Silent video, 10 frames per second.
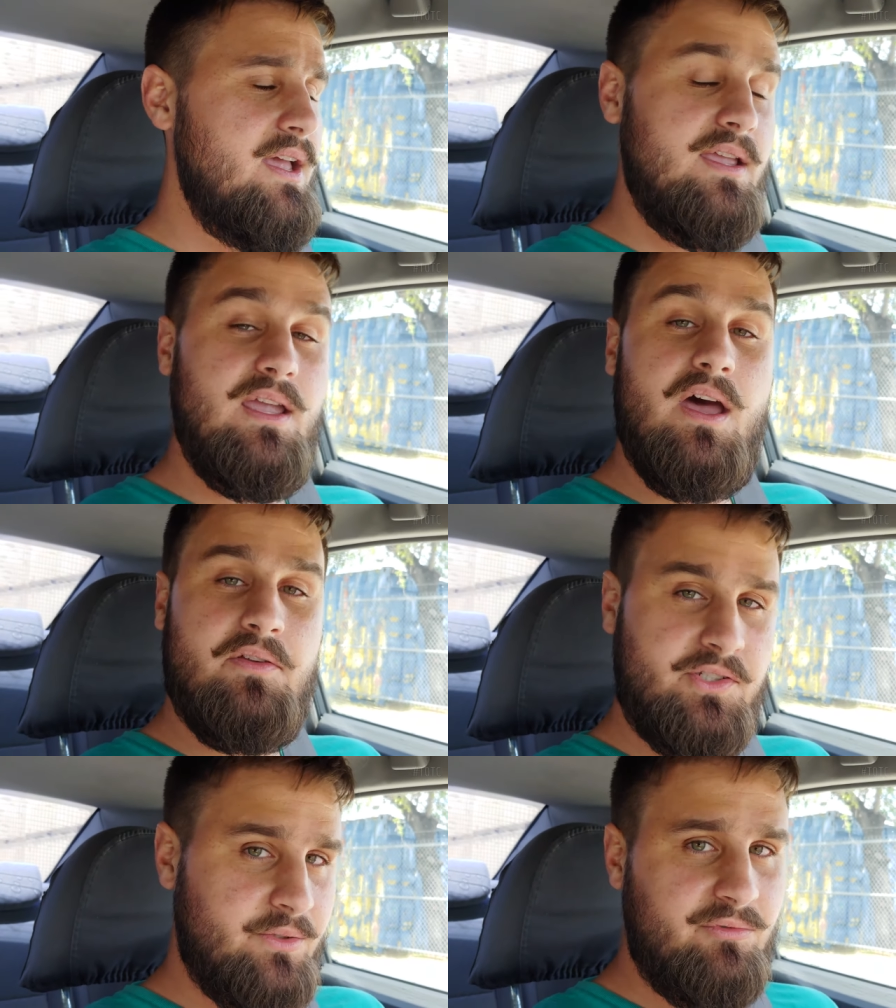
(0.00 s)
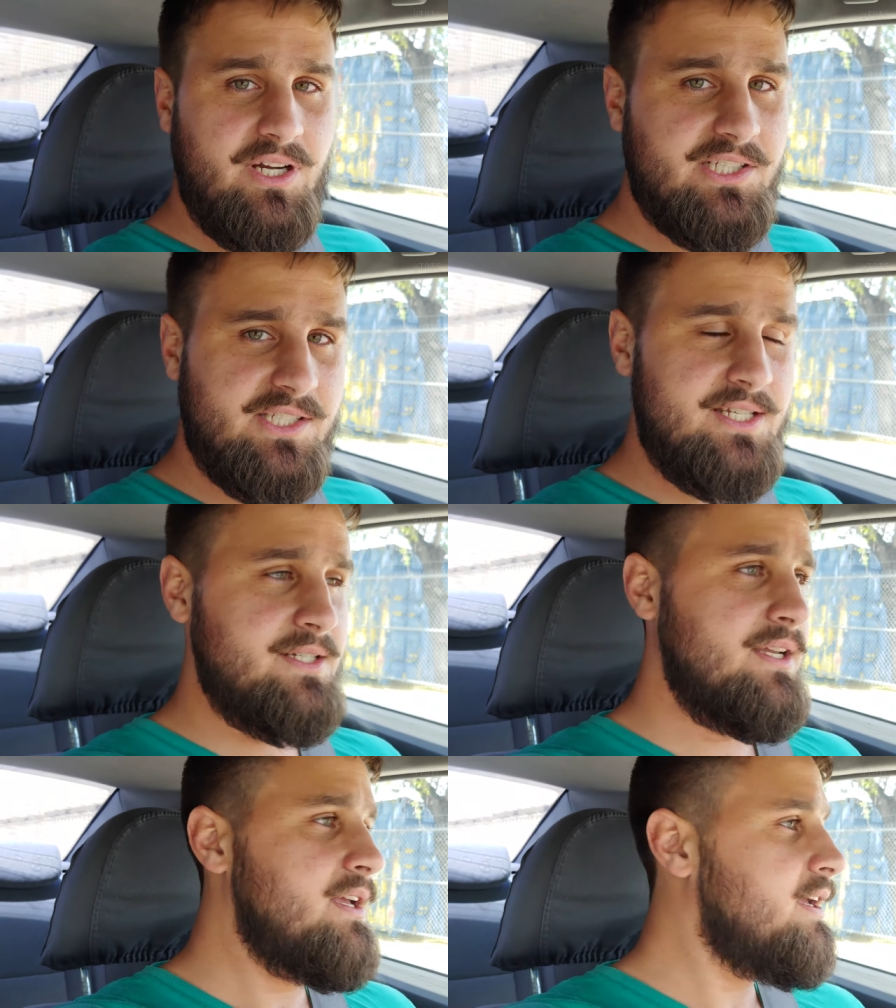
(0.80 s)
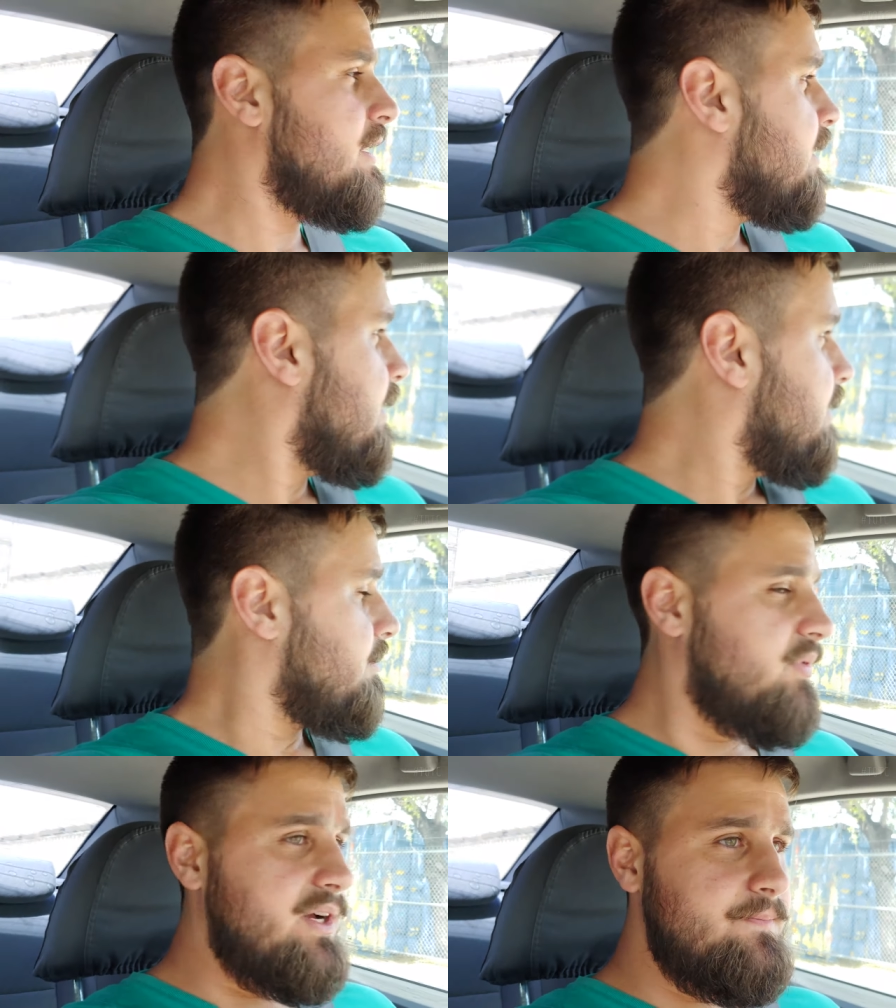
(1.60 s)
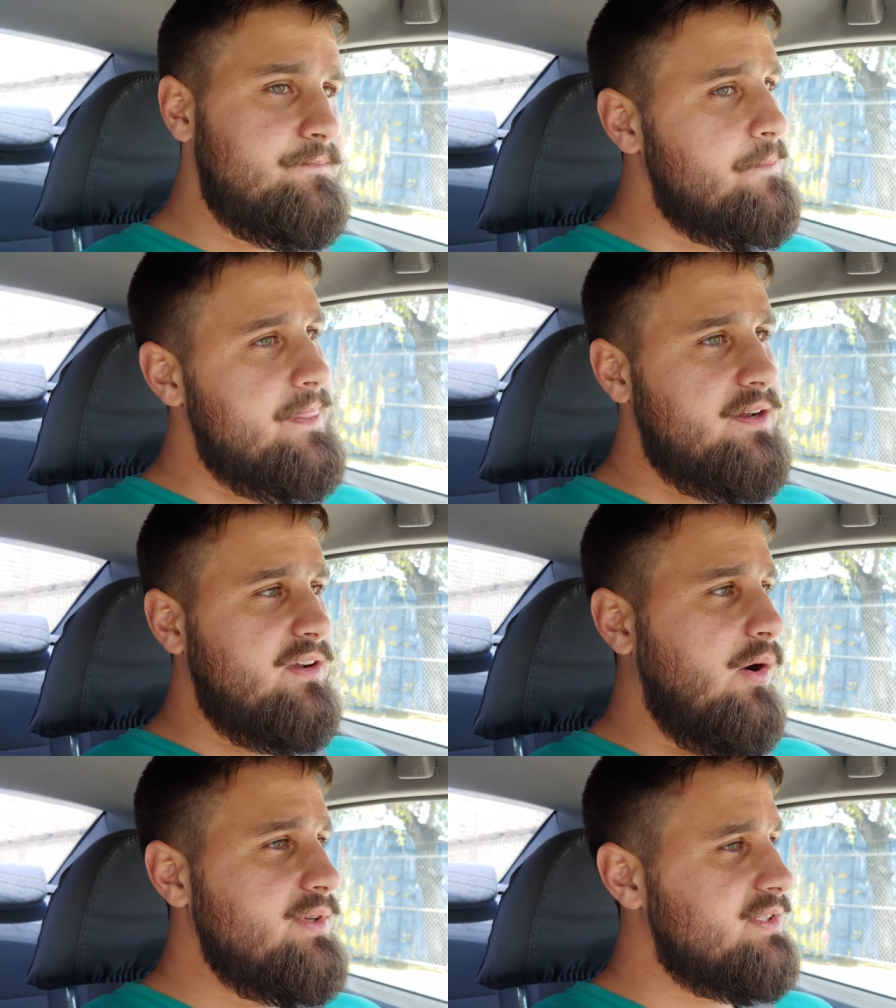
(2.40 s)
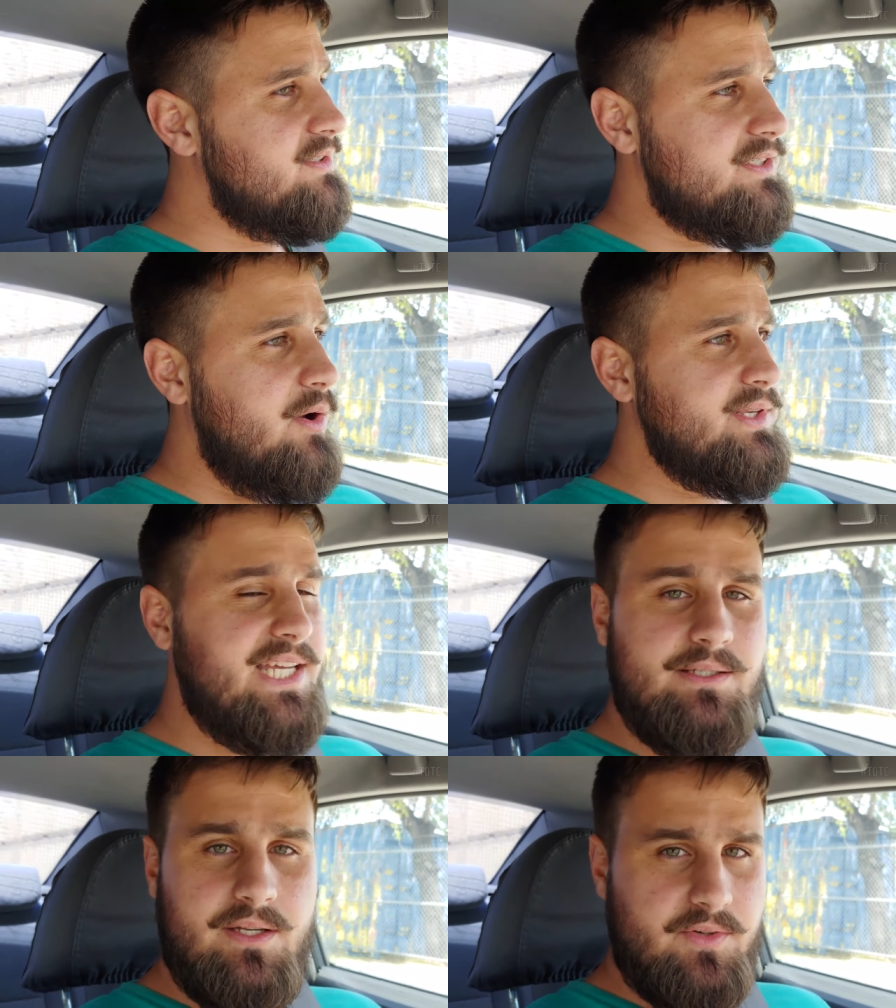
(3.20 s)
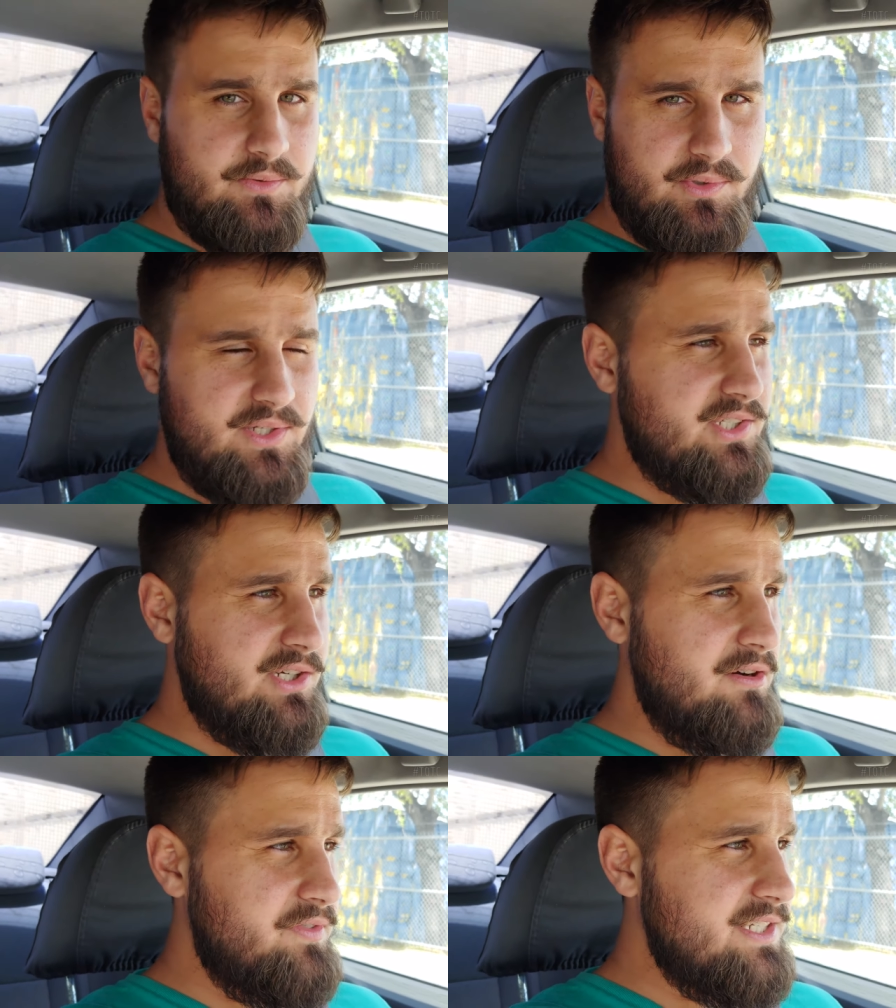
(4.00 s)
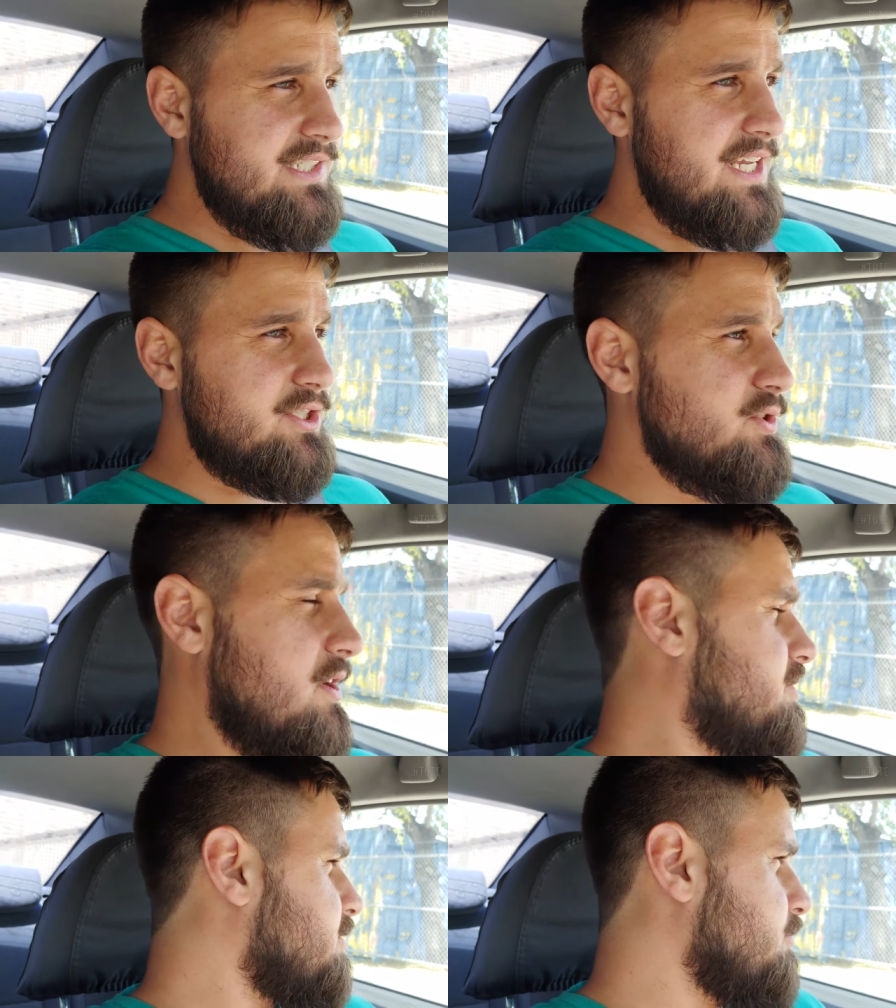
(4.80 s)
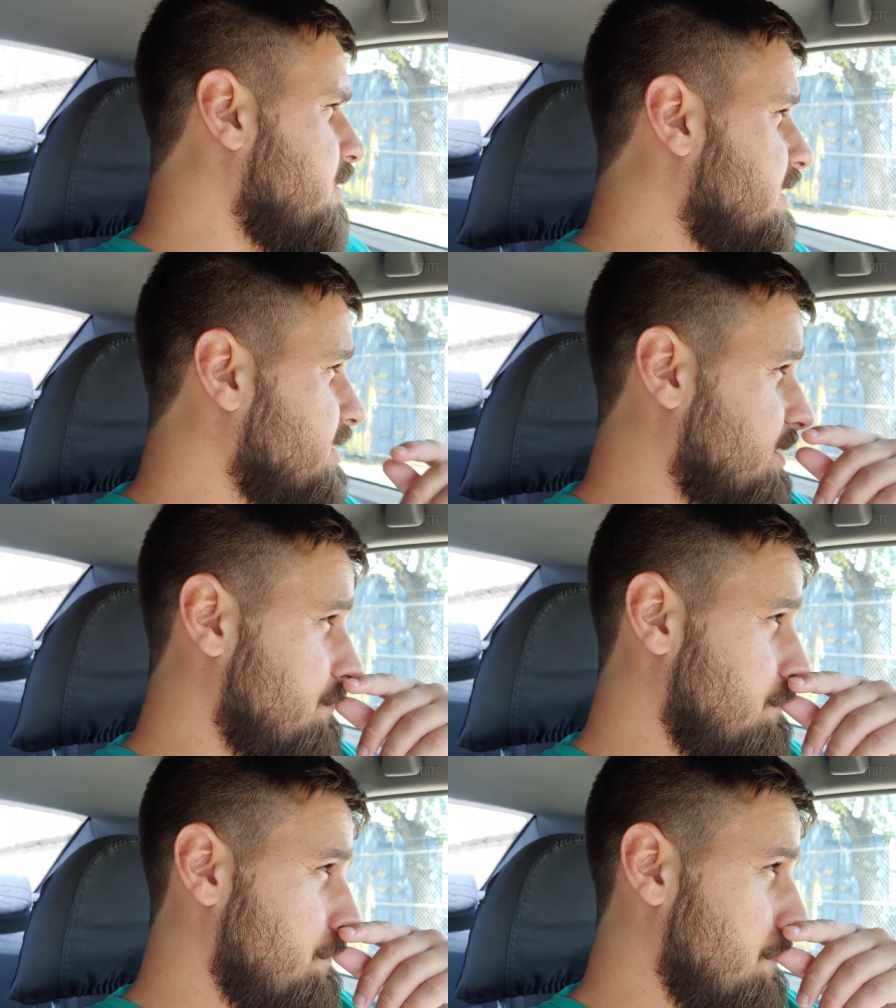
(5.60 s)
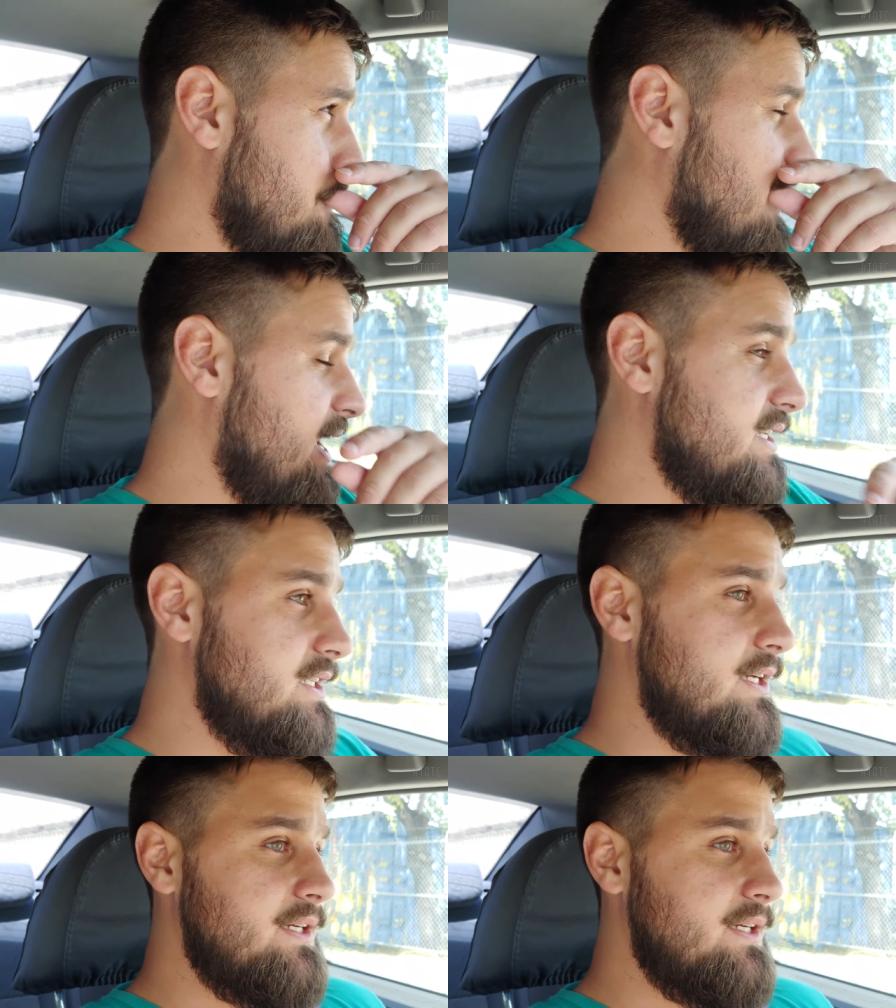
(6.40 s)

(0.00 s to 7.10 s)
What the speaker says: Yeah, there's some rusting, but you know, there's always that difference between surface and structural rust, and